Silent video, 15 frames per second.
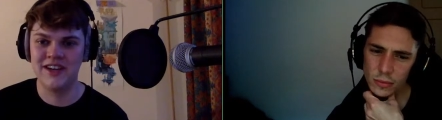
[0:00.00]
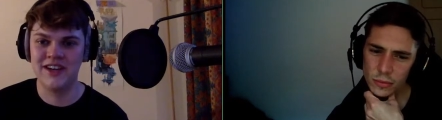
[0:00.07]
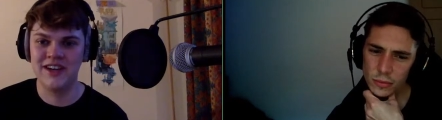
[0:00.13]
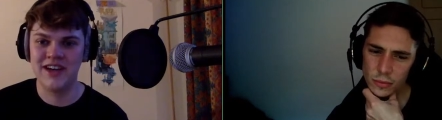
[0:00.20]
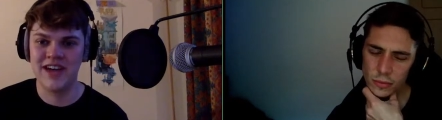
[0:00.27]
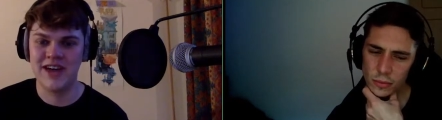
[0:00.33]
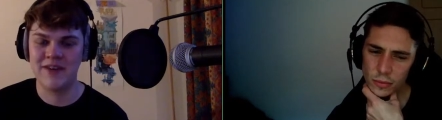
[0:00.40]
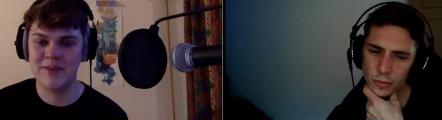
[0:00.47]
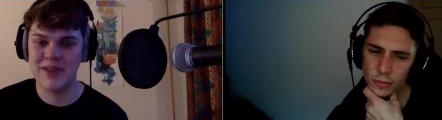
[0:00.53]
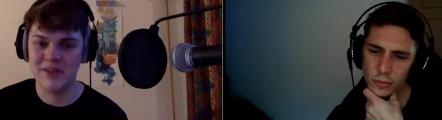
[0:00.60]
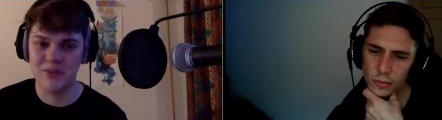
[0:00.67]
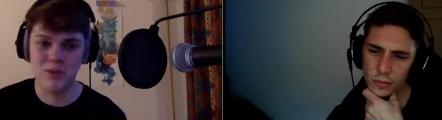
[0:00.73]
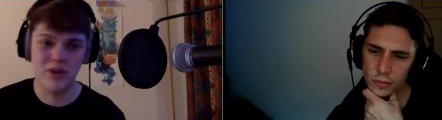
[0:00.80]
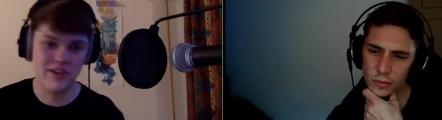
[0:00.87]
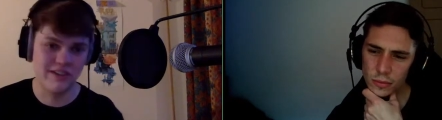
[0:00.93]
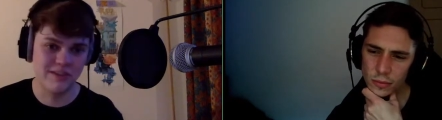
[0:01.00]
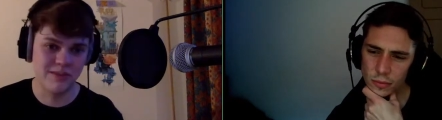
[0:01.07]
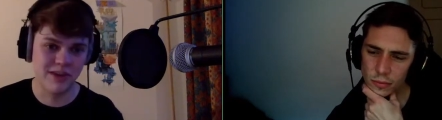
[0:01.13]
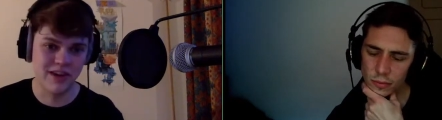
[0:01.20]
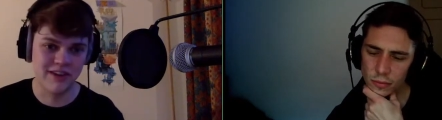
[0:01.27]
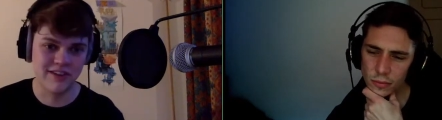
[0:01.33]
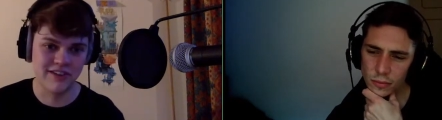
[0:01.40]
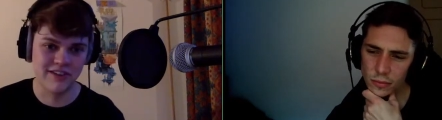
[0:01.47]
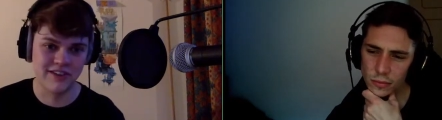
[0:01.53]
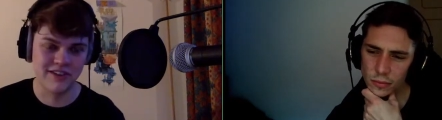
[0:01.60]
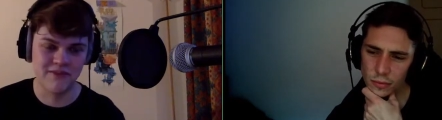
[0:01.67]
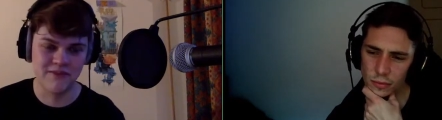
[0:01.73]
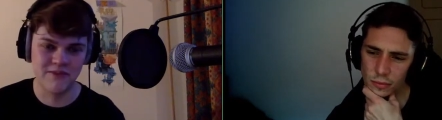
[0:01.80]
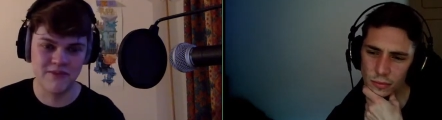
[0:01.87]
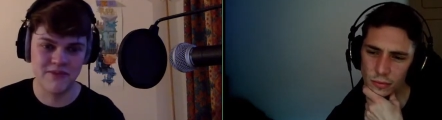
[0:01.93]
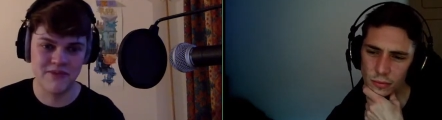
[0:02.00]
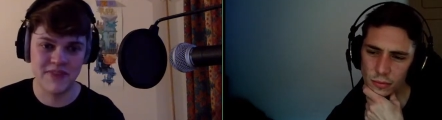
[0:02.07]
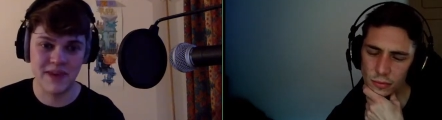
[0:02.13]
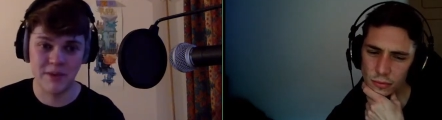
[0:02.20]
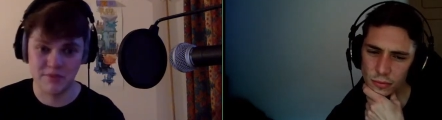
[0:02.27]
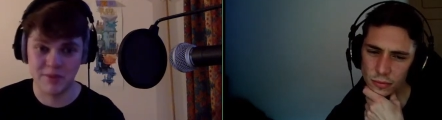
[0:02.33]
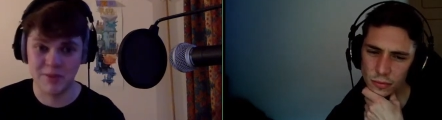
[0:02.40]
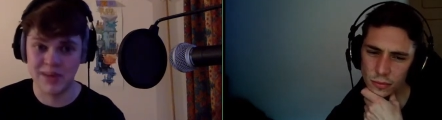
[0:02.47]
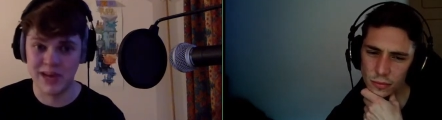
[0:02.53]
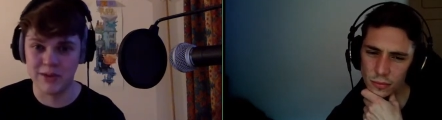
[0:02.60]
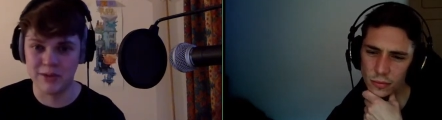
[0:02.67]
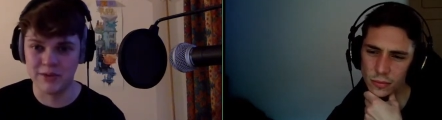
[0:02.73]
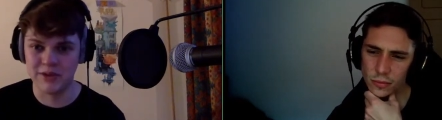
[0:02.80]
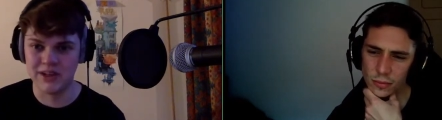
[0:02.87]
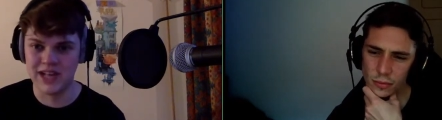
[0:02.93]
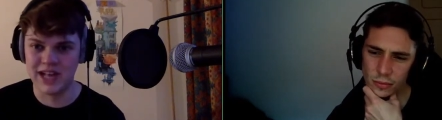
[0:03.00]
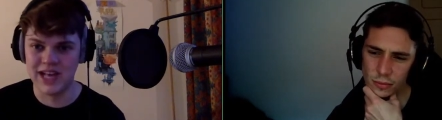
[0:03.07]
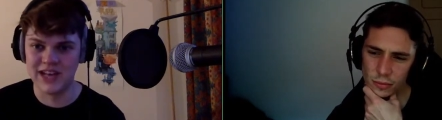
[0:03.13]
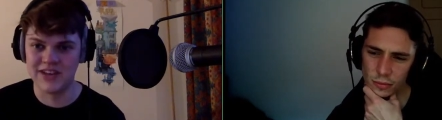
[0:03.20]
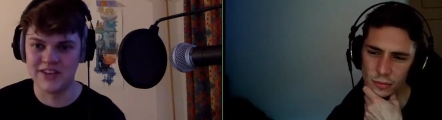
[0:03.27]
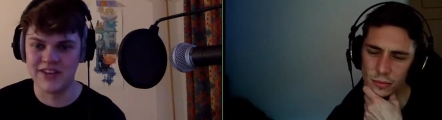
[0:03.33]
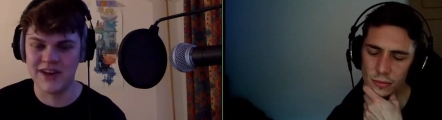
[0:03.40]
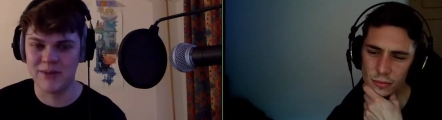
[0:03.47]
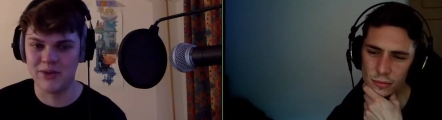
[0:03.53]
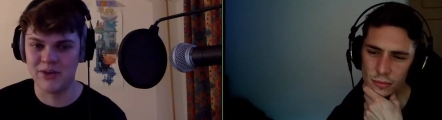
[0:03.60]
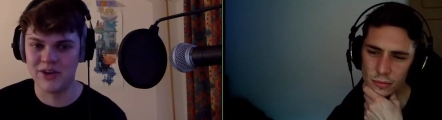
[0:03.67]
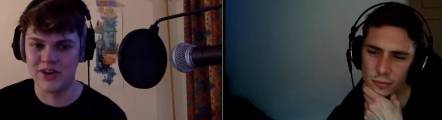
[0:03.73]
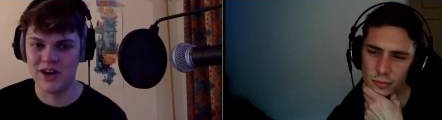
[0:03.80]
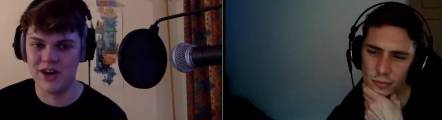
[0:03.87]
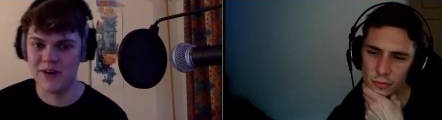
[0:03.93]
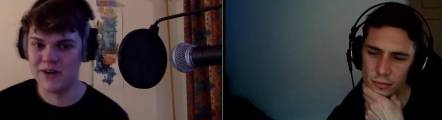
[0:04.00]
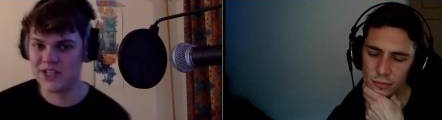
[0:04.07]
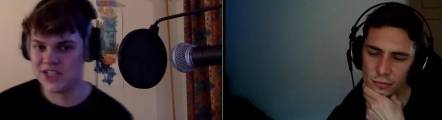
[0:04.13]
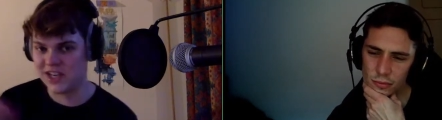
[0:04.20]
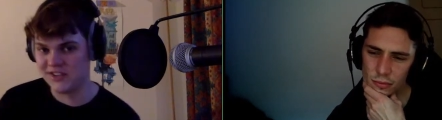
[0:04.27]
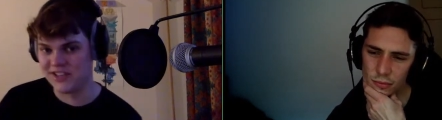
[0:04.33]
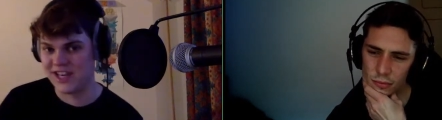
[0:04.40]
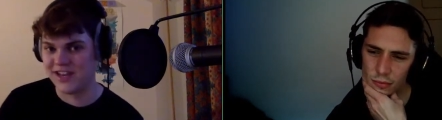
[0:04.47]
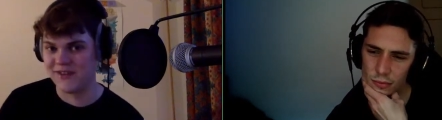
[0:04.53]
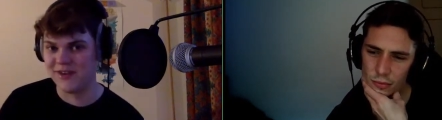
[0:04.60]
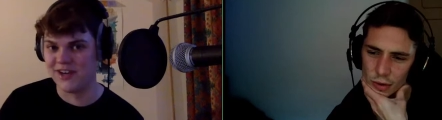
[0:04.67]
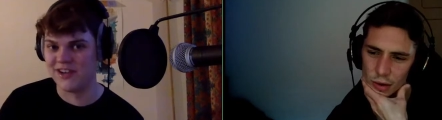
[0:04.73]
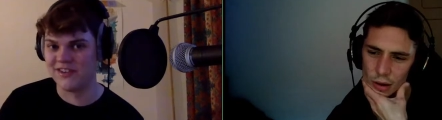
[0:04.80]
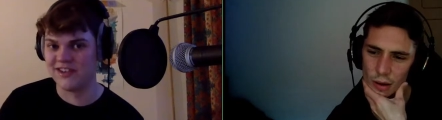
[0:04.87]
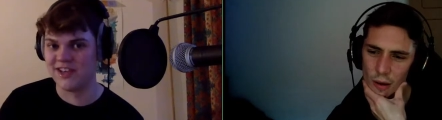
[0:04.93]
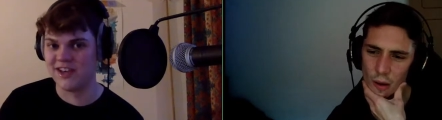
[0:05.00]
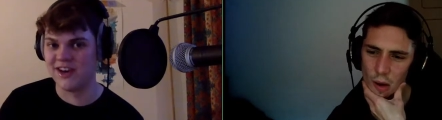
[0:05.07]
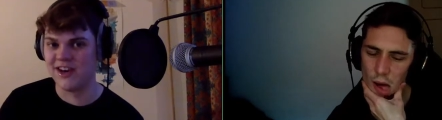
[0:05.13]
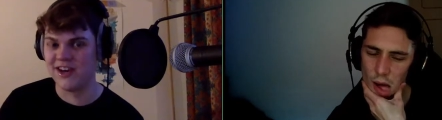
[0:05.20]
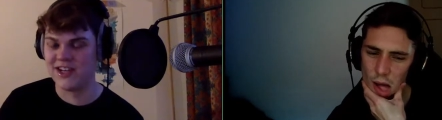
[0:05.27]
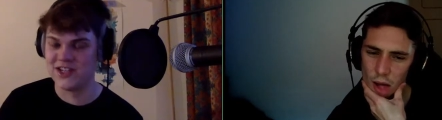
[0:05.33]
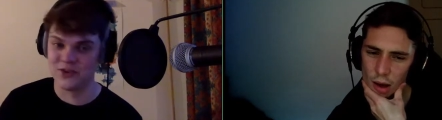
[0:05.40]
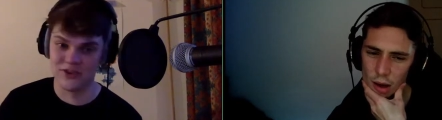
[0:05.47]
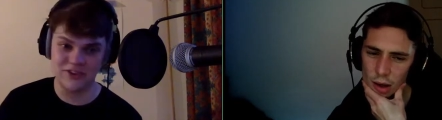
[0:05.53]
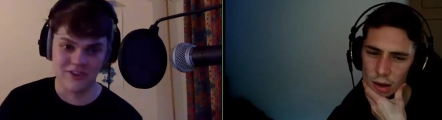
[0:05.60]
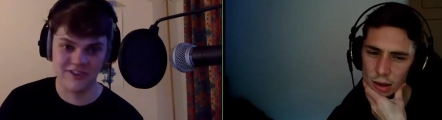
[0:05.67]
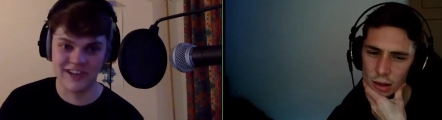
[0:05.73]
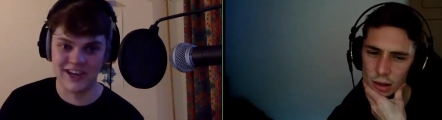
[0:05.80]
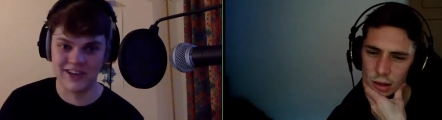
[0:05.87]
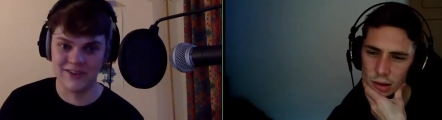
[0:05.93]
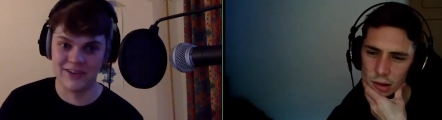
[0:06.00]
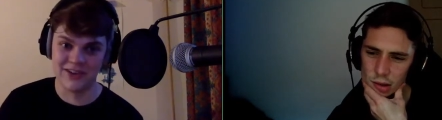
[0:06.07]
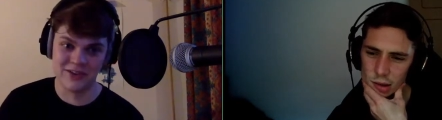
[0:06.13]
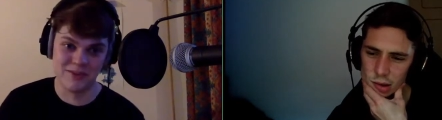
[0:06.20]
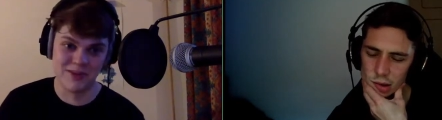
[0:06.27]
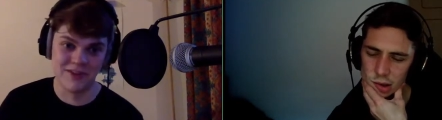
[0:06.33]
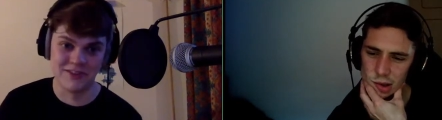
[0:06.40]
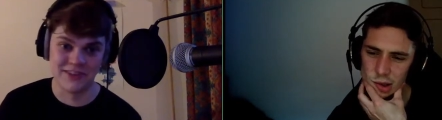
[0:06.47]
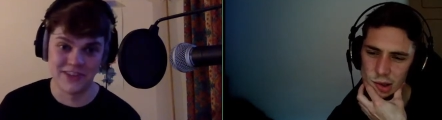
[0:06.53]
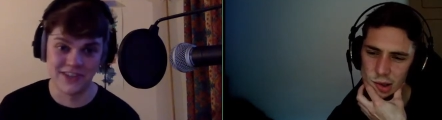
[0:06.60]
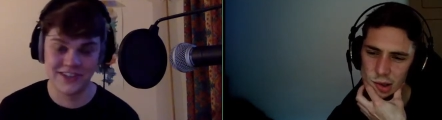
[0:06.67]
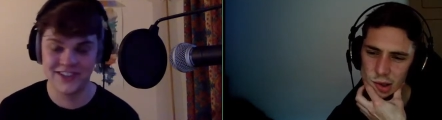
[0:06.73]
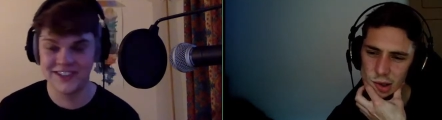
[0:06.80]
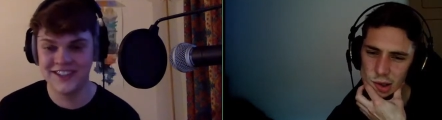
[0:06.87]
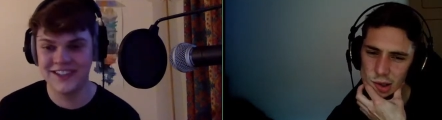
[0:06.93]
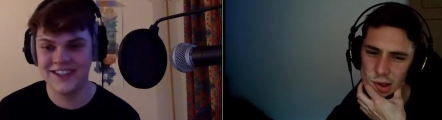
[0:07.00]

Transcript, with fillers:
Speaker 1: having met them once in person, that was probably helpful. And at that point, I reached out to Henry to say, Hi, do you want to do sound if I do music?